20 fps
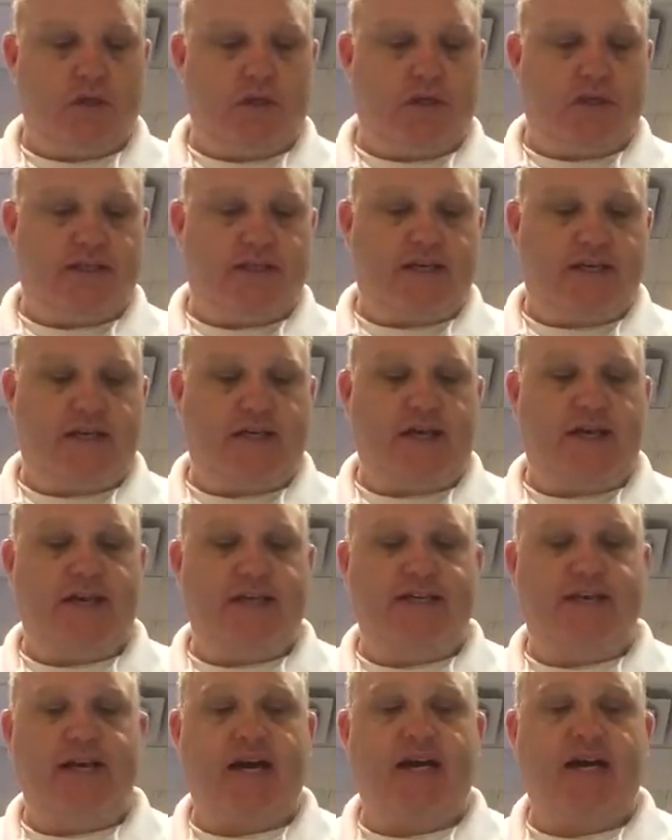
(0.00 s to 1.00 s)
he
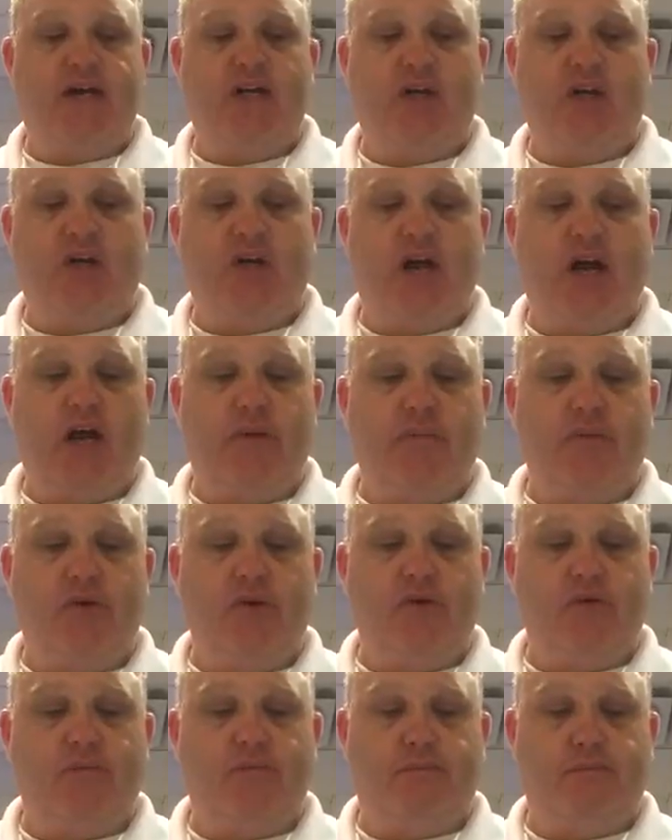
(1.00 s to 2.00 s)
decided to learn how
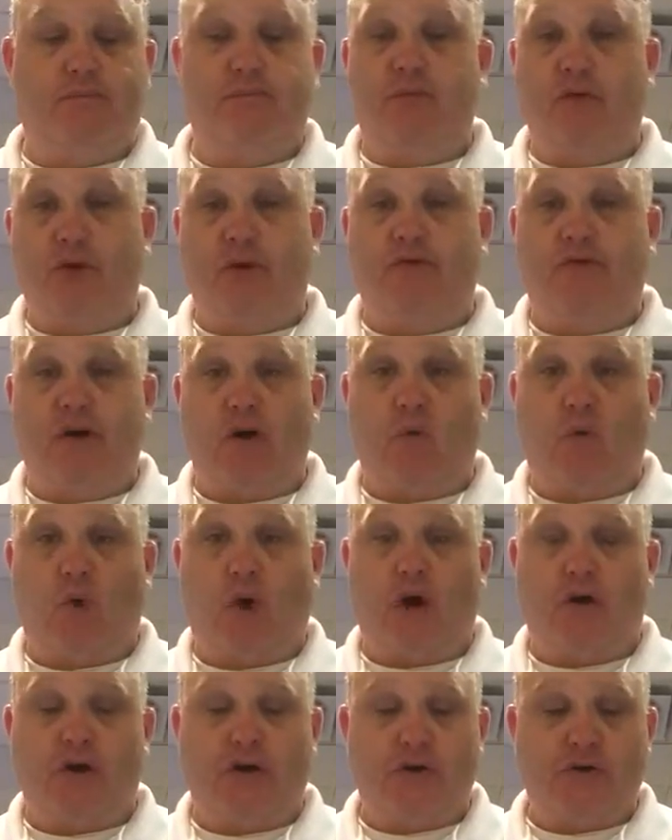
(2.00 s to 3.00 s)
to purify
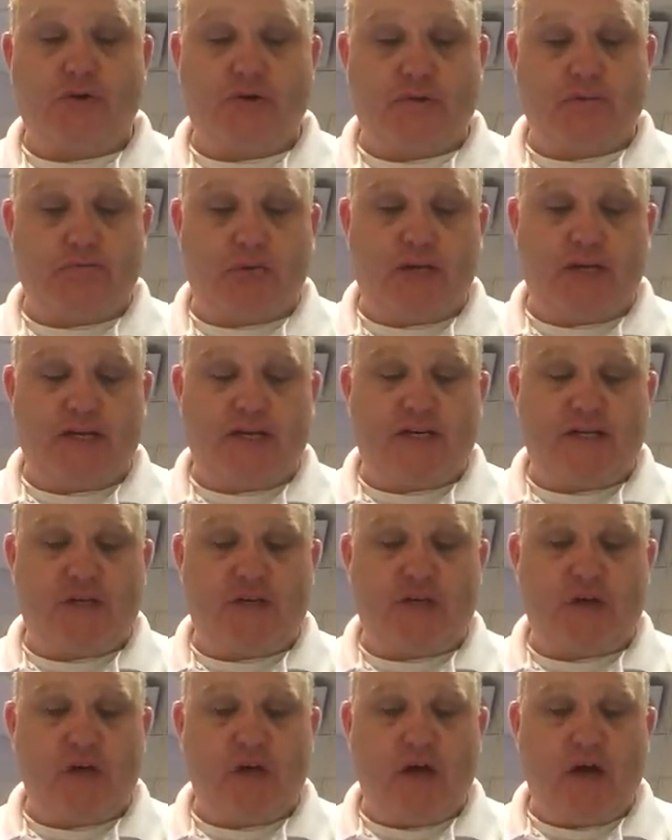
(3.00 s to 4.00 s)
water using
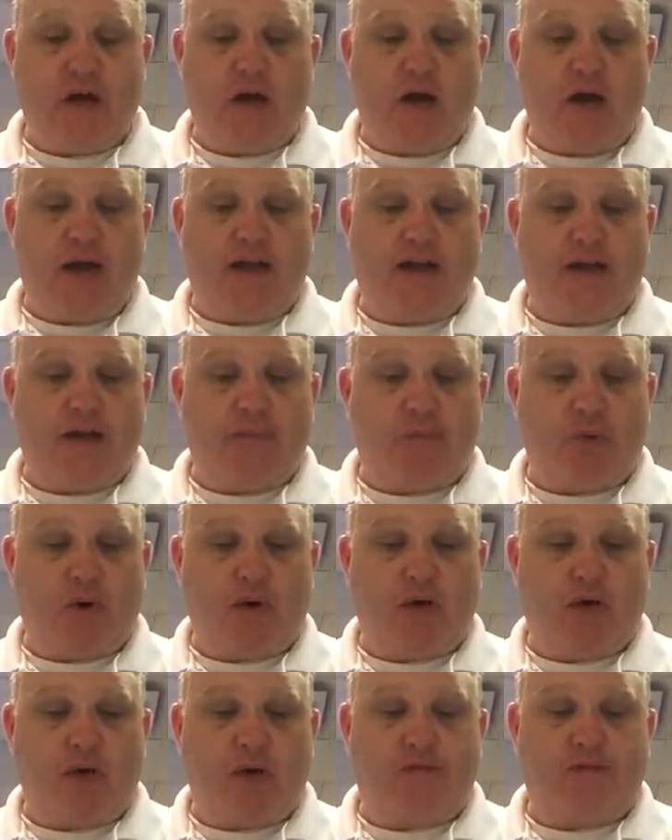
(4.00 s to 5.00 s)
bleach, and then he
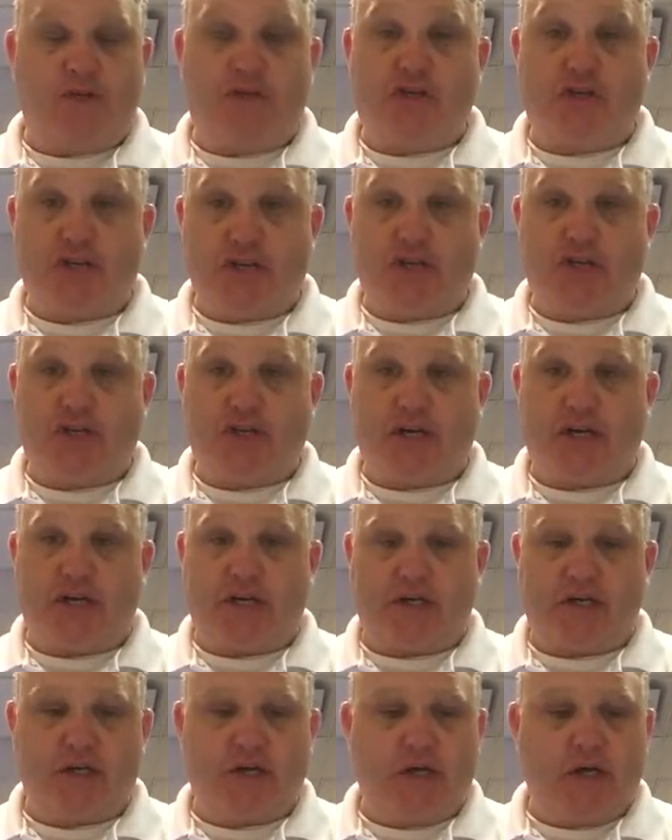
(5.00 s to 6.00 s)
printed off a cheat
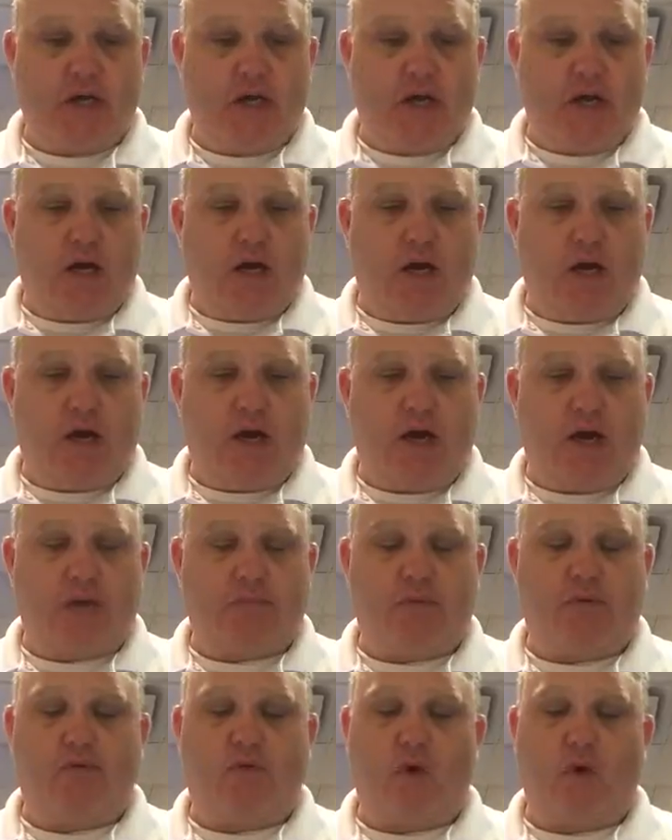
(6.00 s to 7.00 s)
sheet on how to
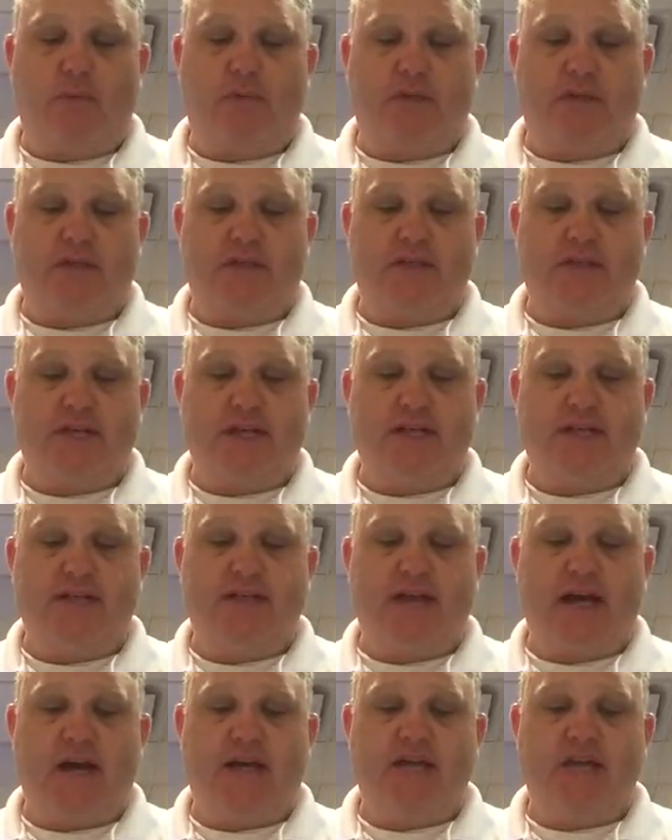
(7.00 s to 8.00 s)
perform this. He
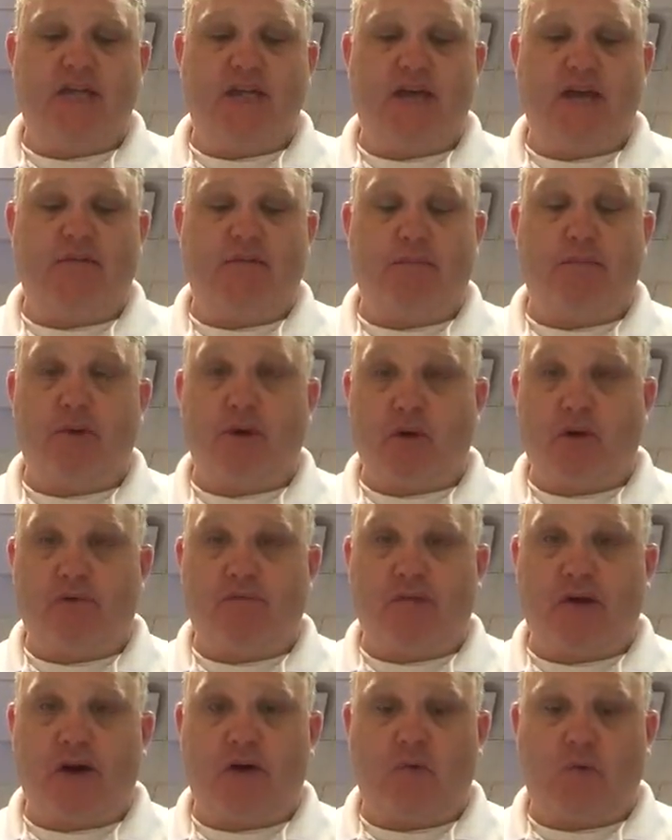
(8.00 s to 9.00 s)
has actually never
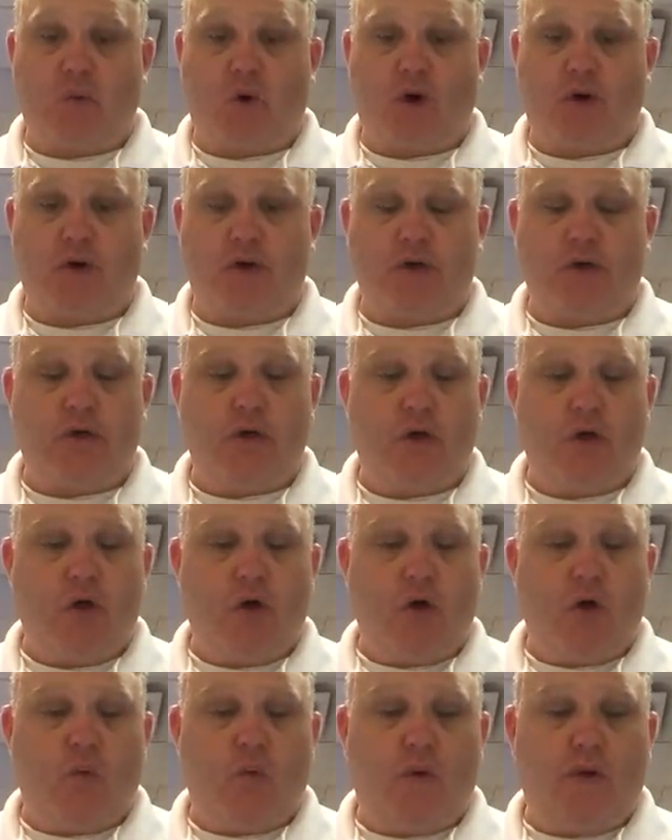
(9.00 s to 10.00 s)
purified water
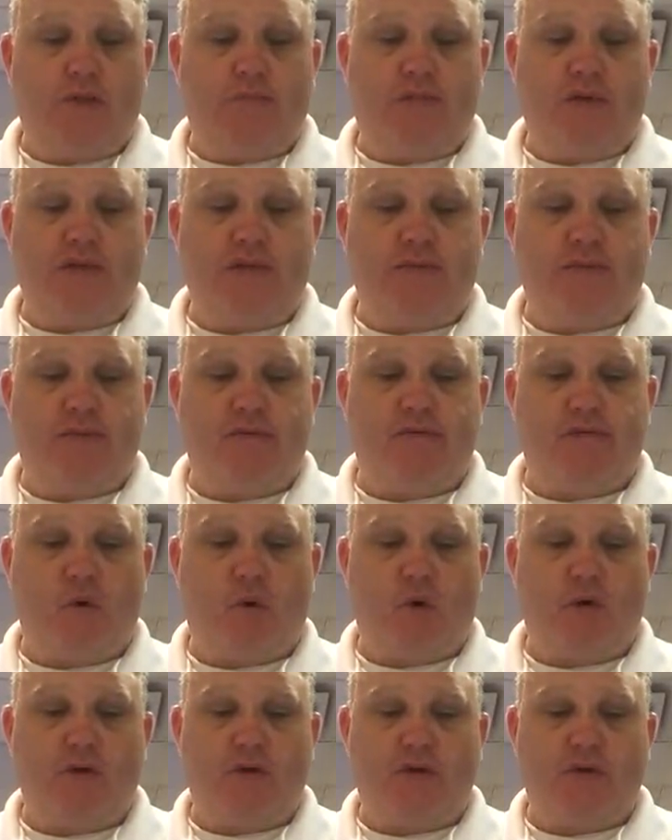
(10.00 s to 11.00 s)
with bleach
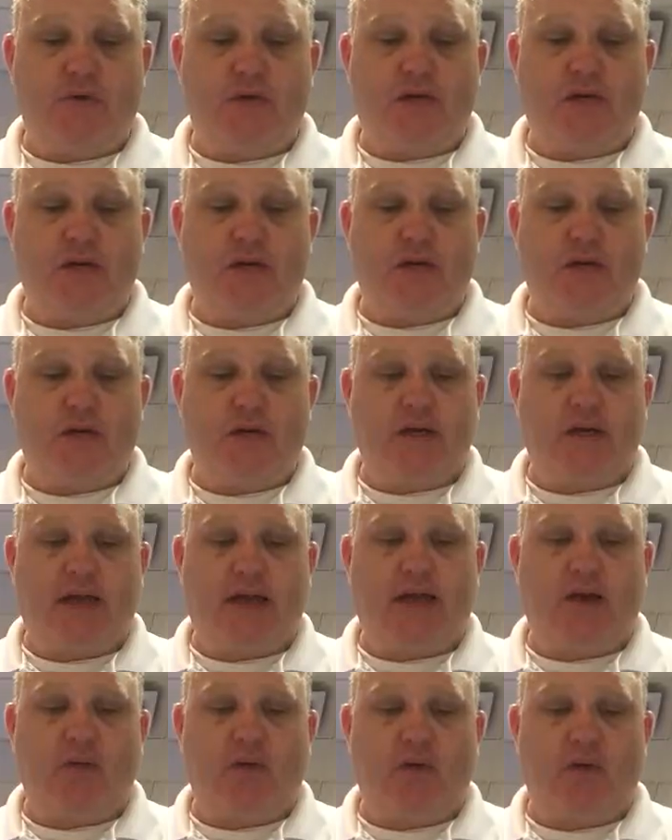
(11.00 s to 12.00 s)
before, so it
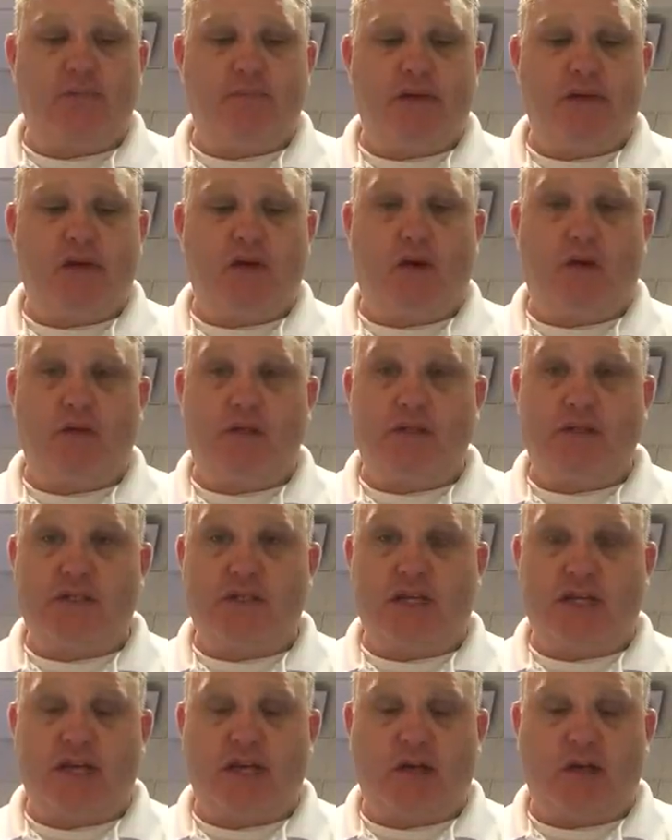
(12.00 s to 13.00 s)
can't really be called a
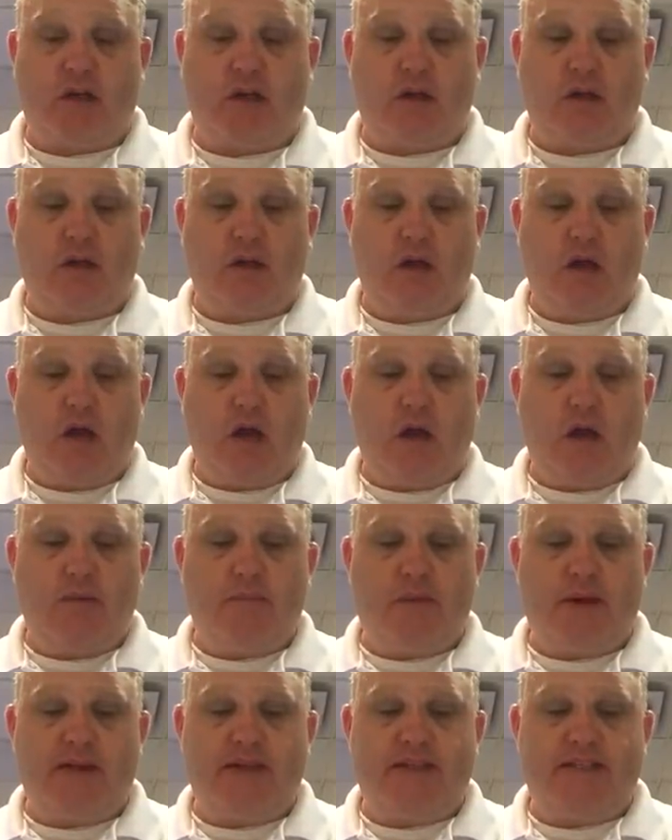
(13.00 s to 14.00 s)
skill,
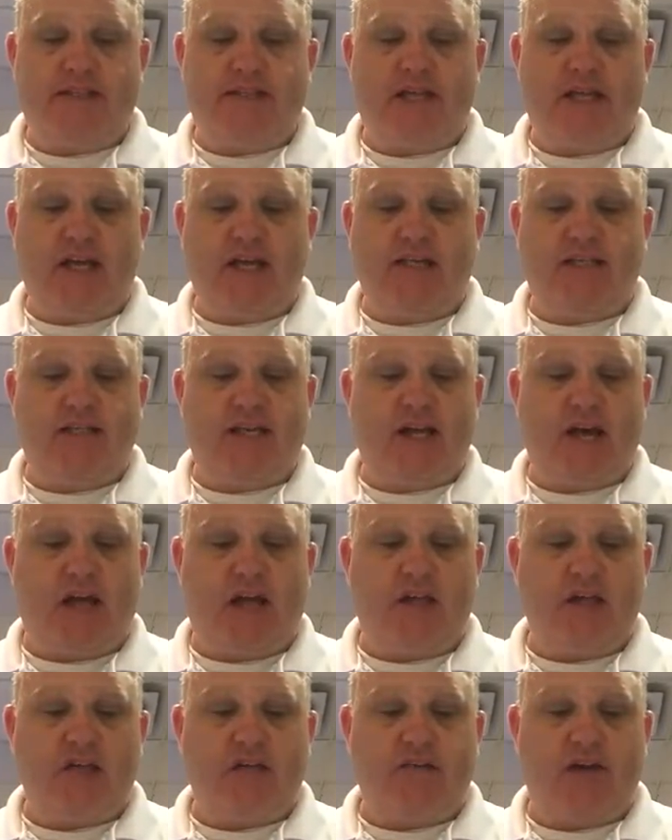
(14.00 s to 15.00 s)
but he still has the
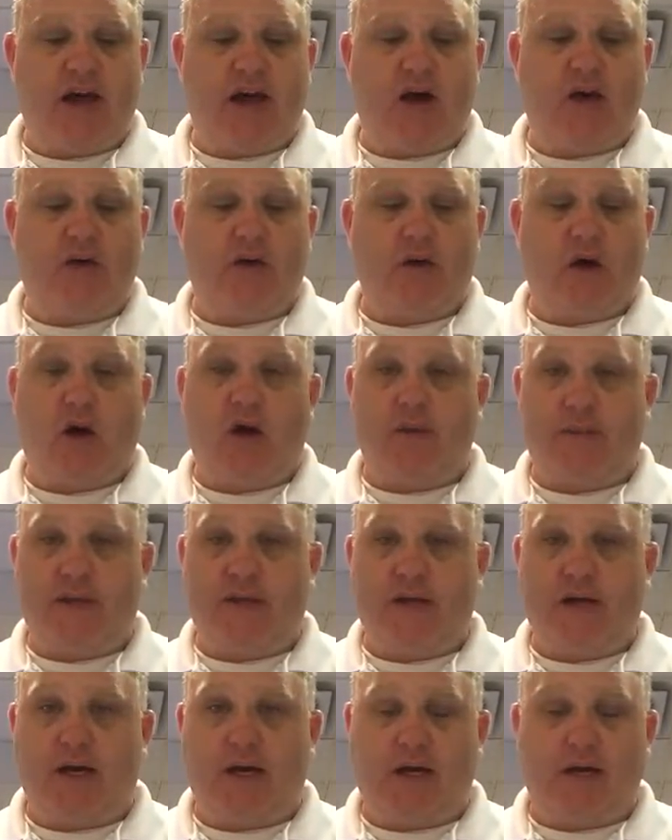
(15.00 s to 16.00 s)
knowledge of how it ought to be
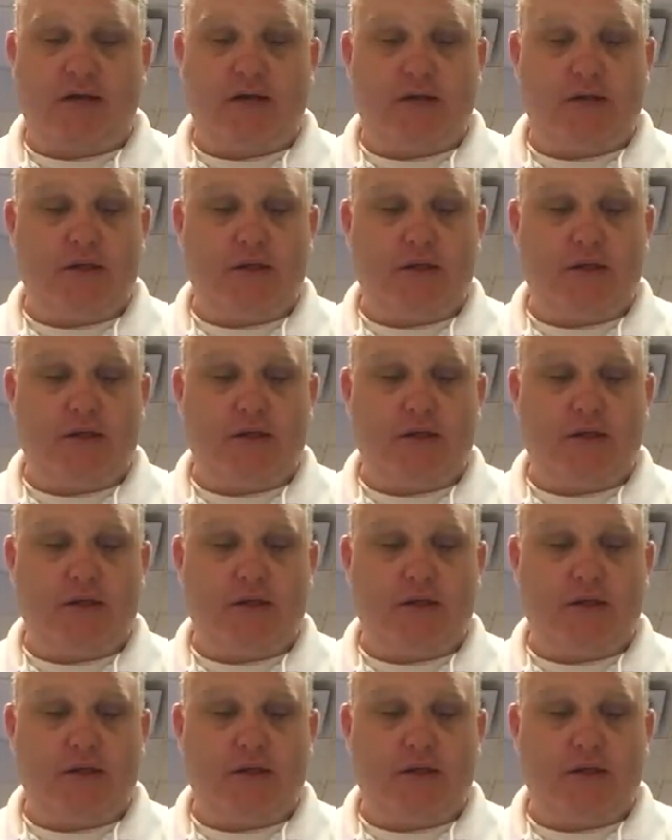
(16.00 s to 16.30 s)
done.